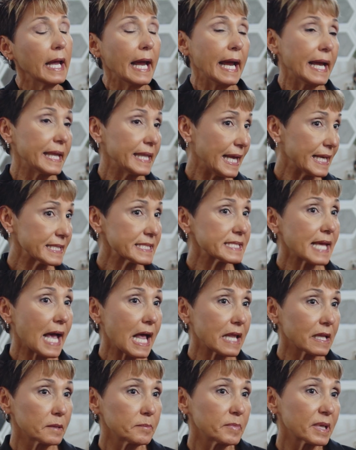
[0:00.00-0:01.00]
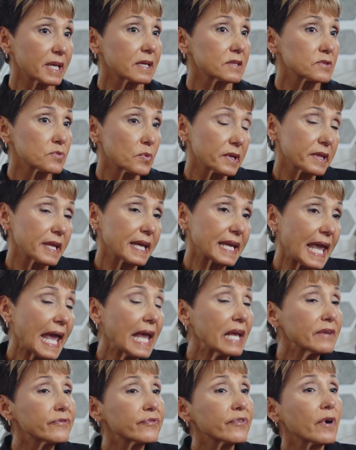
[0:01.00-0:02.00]
and that's solid because where they
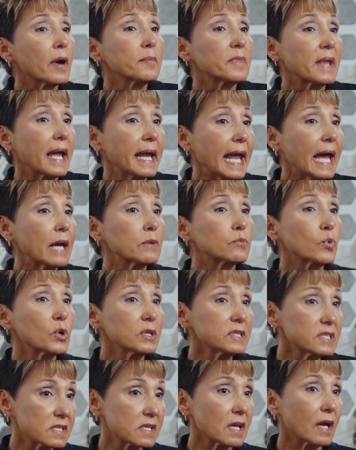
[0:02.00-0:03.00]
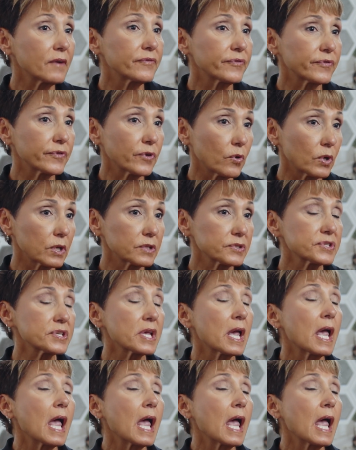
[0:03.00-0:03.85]
came from, they had wood subfloors.